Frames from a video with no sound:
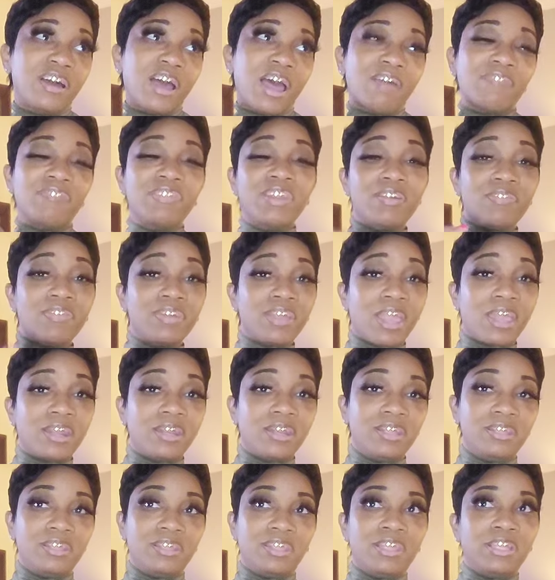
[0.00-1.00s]
I've never
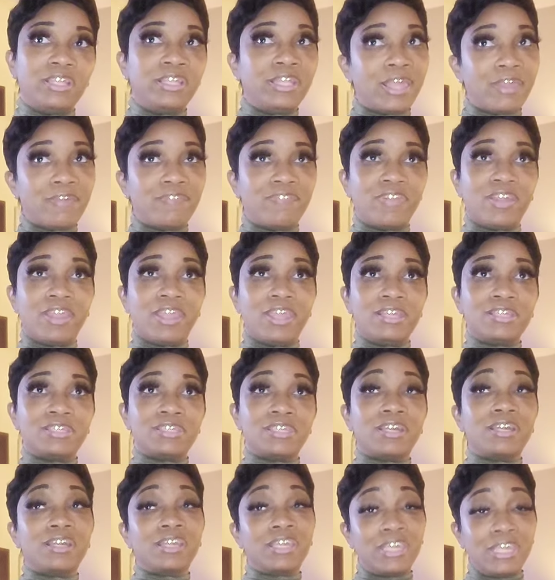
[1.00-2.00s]
gotten anything that
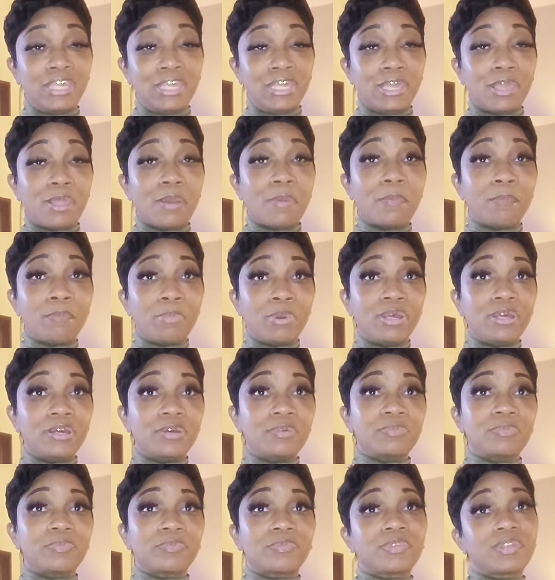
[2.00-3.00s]
fast again,
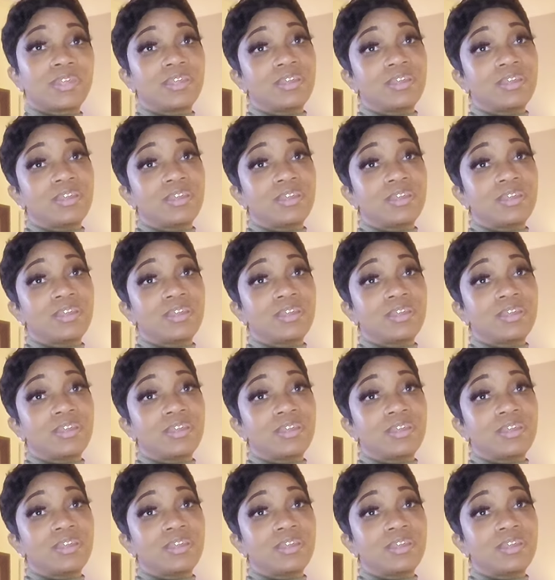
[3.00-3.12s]
but